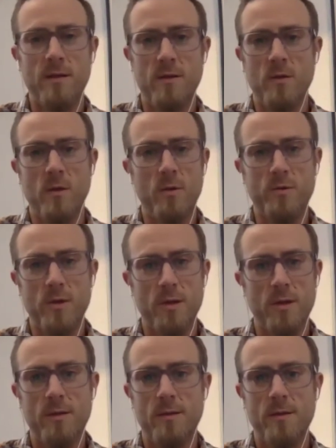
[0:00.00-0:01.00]
to do an
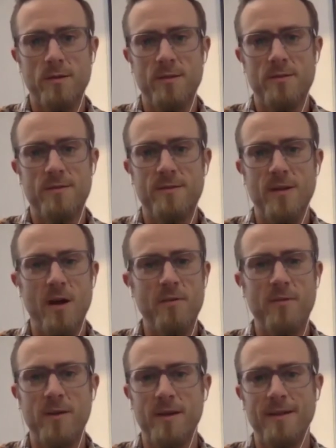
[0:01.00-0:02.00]
ultra because it's
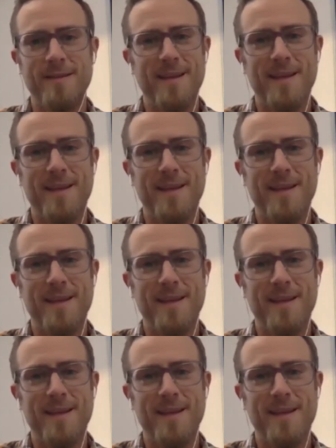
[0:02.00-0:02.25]
tough and